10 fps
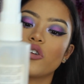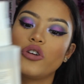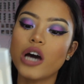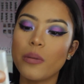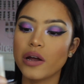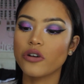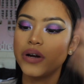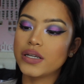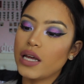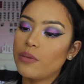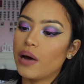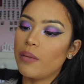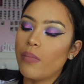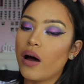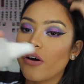Cucumber and Green Tea
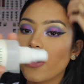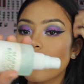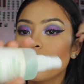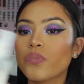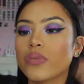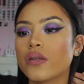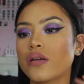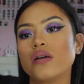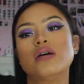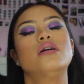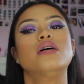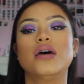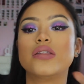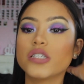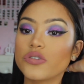by Mario.
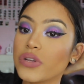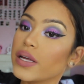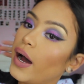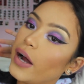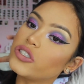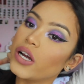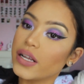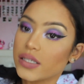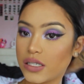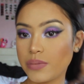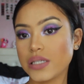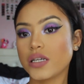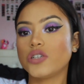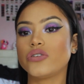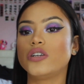And this is really hydrating since my
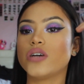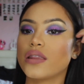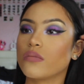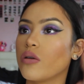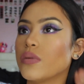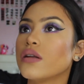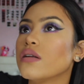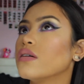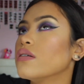skin's really dry at the moment.